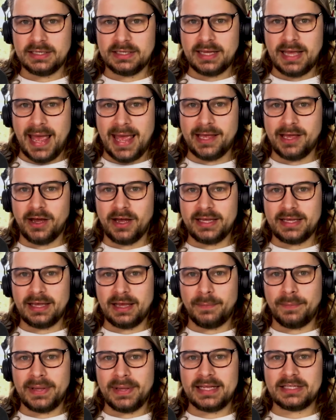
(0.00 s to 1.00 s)
AI
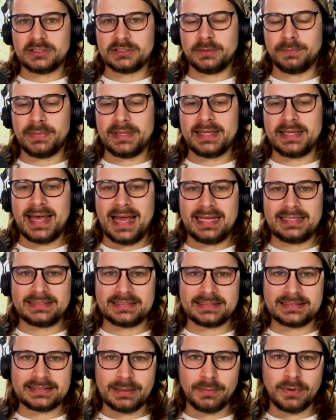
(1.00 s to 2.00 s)
appears to be a
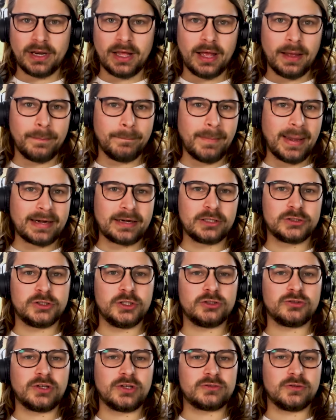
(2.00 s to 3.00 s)
similar
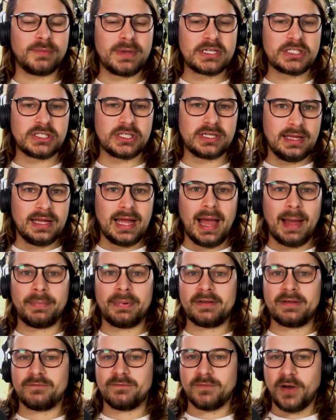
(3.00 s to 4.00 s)
magnitude transformation
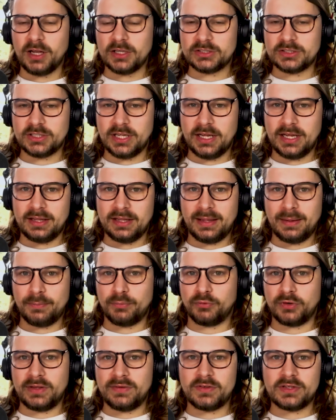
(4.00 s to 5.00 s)
happening faster than
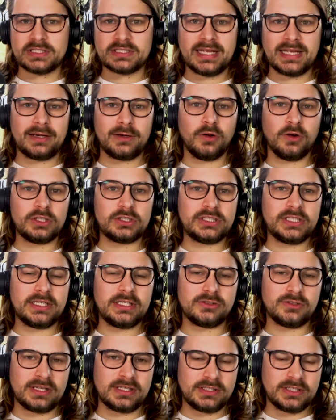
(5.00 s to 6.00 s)
previous technology
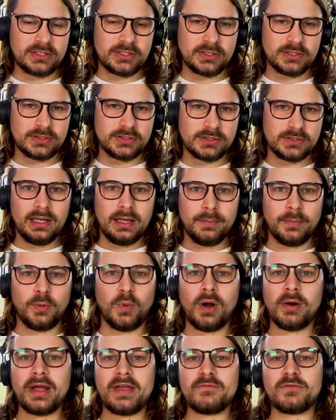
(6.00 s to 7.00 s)
transitions. But
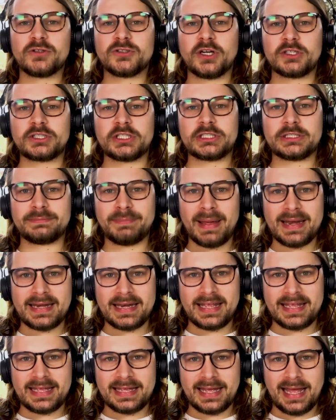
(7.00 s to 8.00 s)
while infrastructure
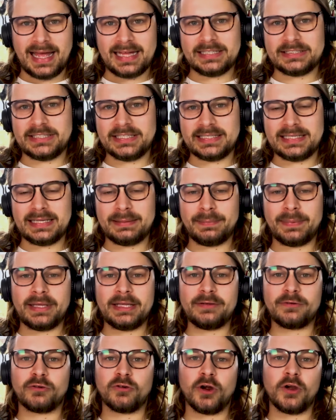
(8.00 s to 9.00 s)
spending and
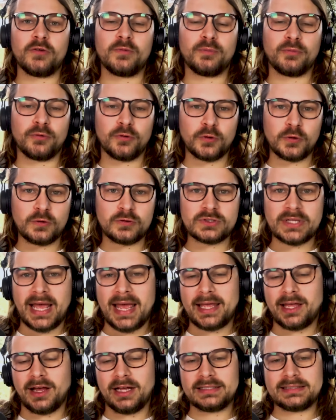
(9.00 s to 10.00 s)
GDP growth proves
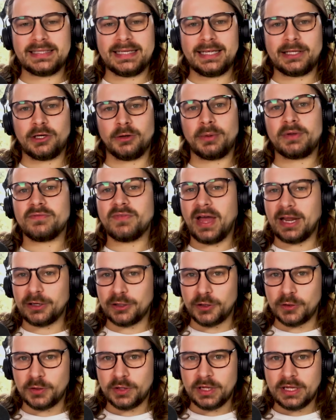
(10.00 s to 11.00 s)
AI's economic
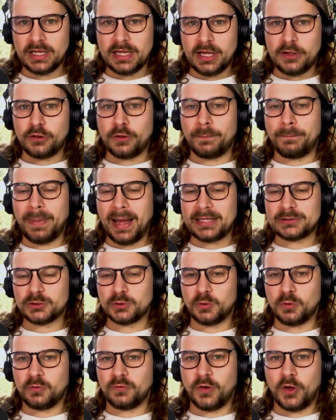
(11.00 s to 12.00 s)
value, the
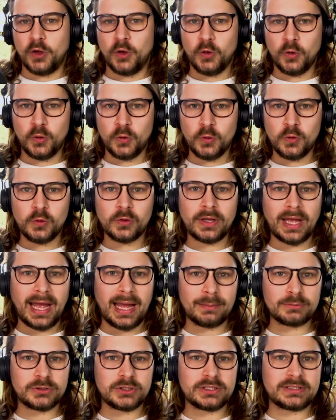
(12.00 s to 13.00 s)
battle for who
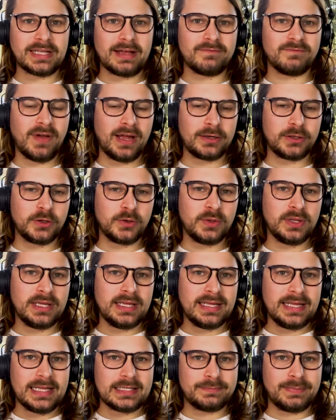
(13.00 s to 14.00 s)
captures that value
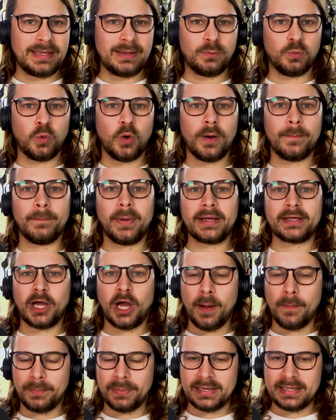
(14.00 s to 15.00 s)
is being won by
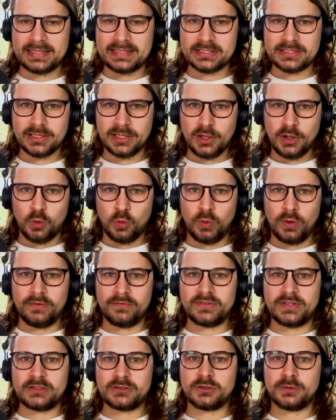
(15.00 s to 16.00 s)
companies
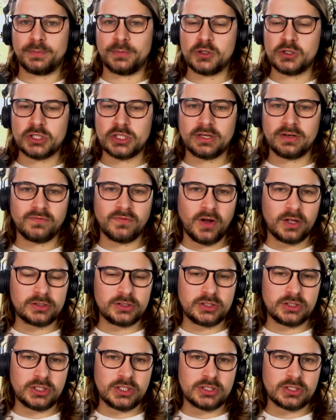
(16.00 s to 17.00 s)
with distribution
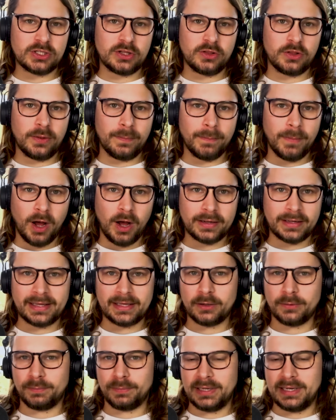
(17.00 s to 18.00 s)
advantages the market
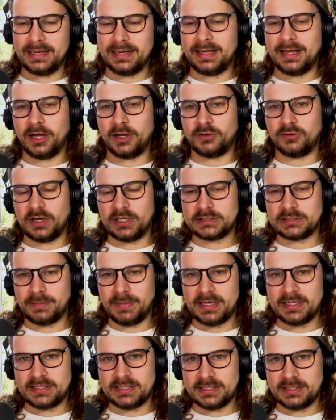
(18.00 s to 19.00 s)
completely
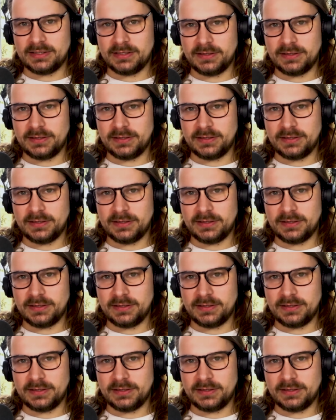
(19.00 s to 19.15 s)
underestimated.